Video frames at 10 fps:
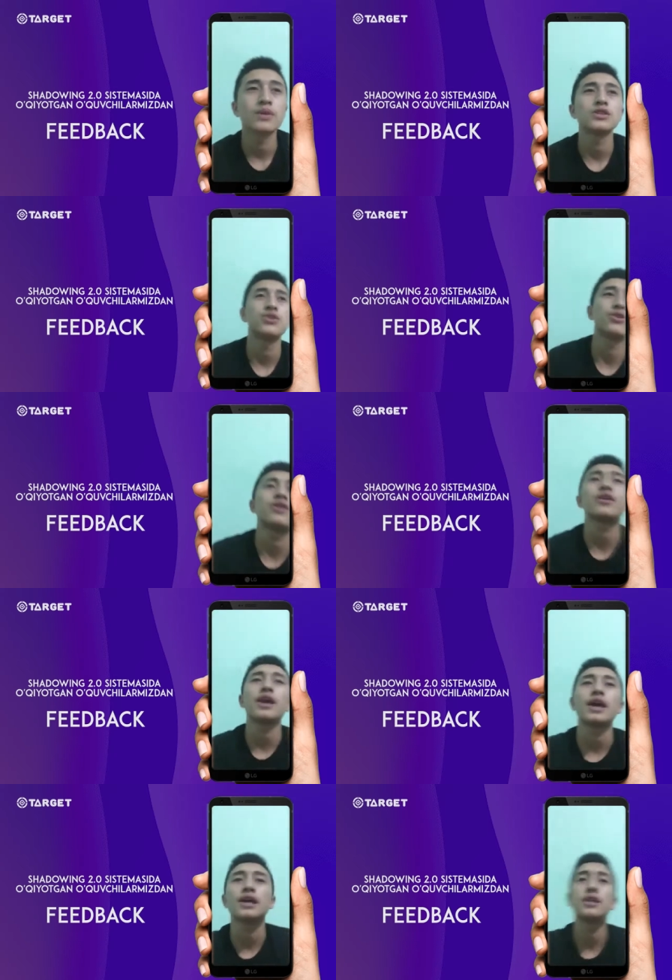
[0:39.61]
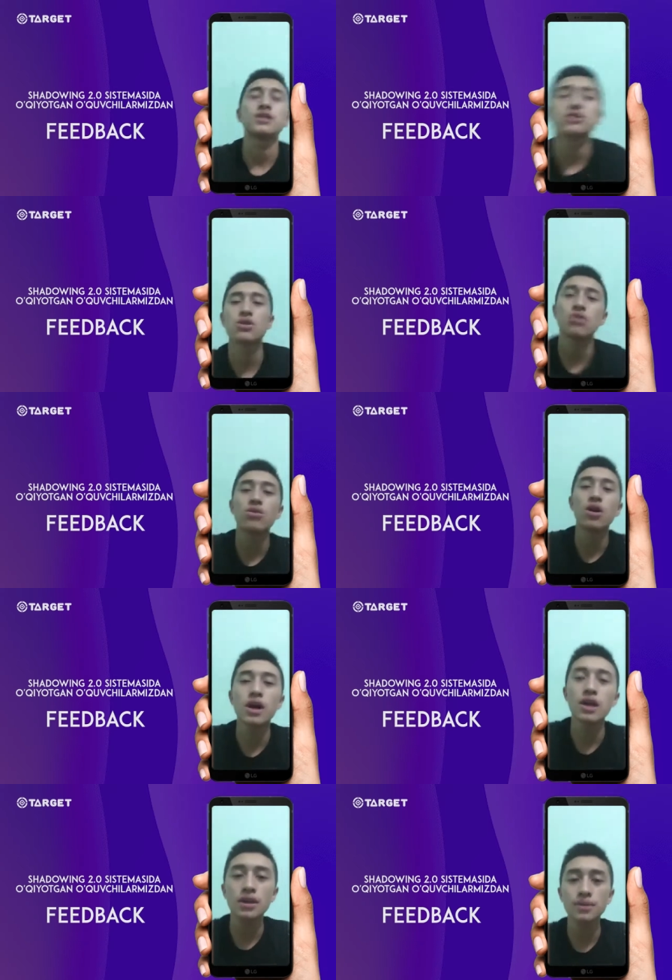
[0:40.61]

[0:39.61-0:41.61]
tutor and so on.